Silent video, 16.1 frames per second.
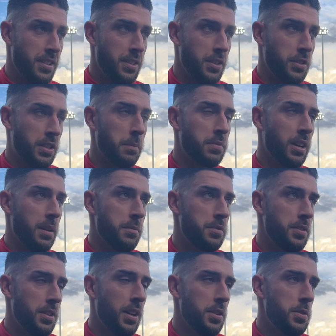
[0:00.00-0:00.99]

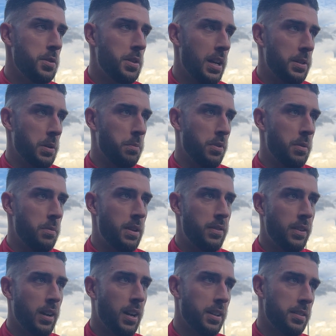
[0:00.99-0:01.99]
Sometimes, you know, you get to a point where you
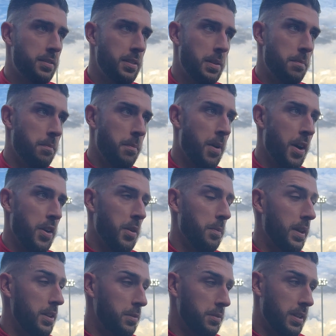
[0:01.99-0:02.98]
think, oh, it might not
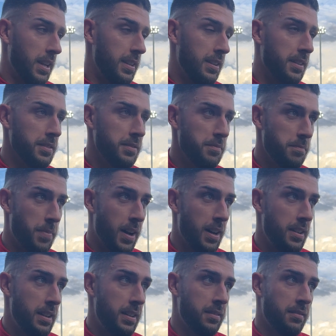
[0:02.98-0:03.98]
be your day, you know. But
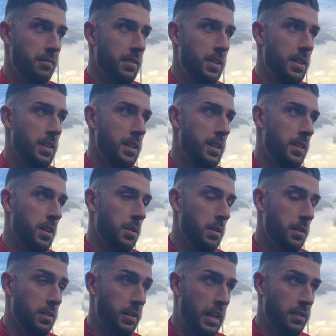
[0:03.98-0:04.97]
listen, you know,
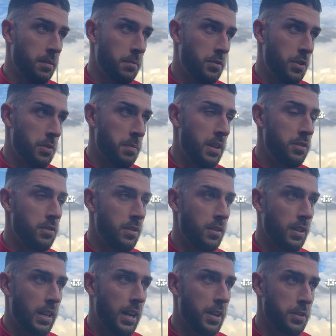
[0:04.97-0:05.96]
as I've just mentioned,
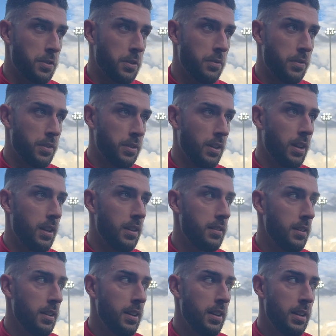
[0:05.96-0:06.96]
the character of the side
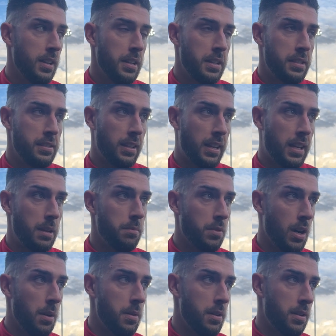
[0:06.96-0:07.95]
to keep
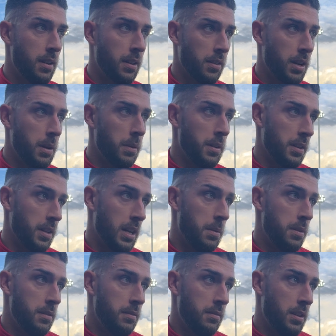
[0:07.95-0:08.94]
going and going and
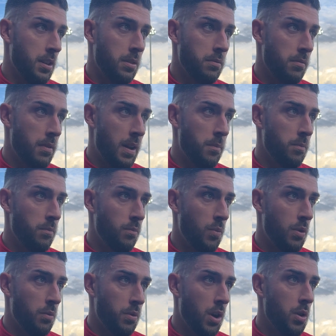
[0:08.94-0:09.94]
going, you know, and
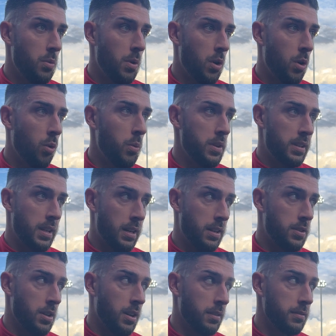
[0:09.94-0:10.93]
we'll know we'll always get a
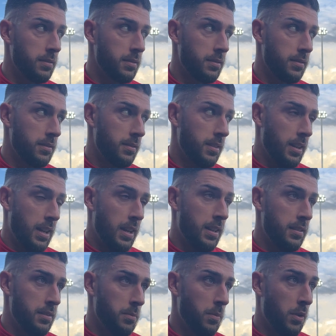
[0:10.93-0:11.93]
chance.
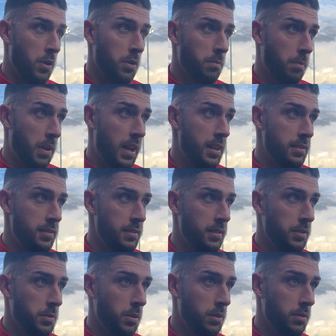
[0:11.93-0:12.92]
And we've got players in
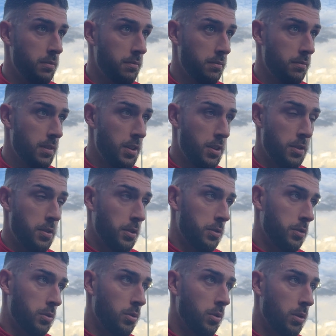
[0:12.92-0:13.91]
the squad that
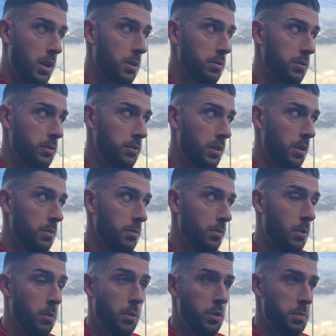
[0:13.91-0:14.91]
can score goals, so
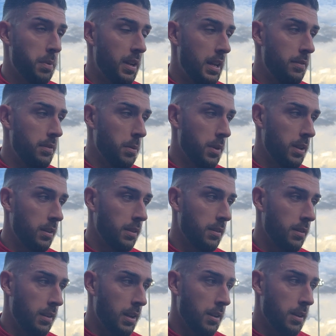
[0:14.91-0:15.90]
we'll always believe that we can
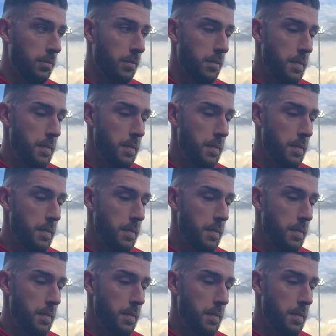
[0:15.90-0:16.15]
get a goal.